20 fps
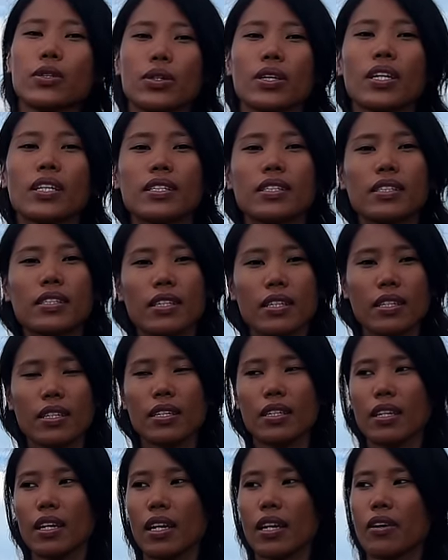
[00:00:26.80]
you can
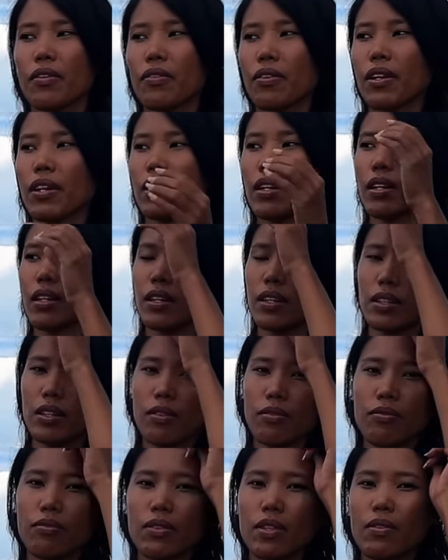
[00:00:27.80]
see, if
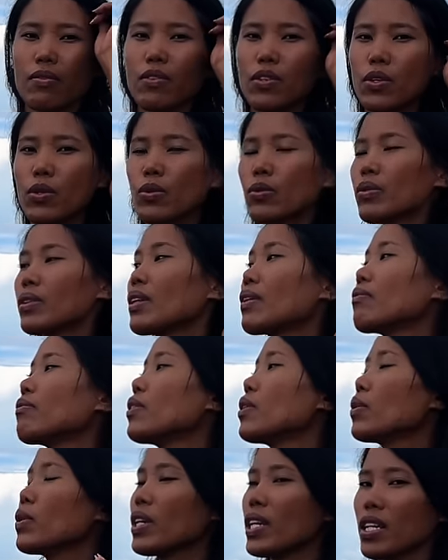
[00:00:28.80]
the
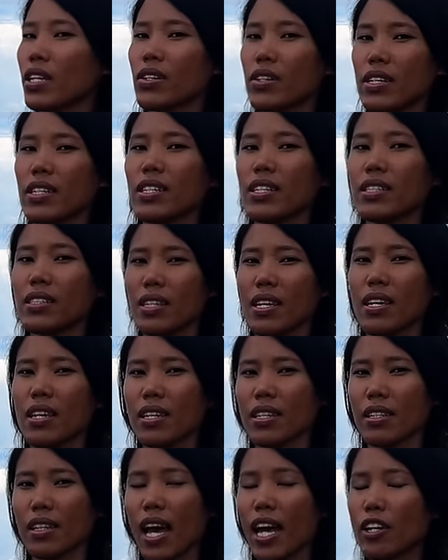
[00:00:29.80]
view here in this
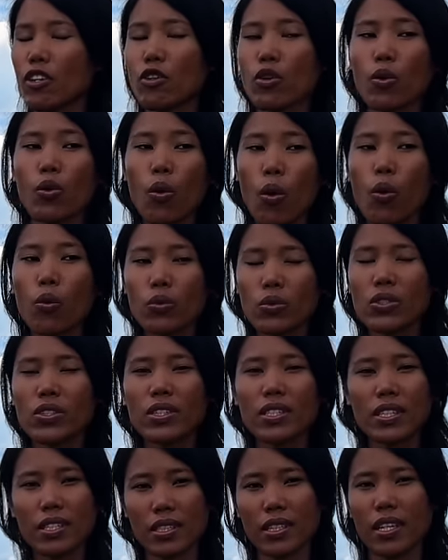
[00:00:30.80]
hill, I don't know who owns
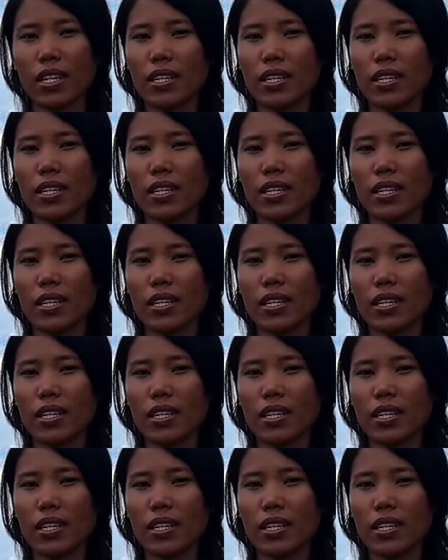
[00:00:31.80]
this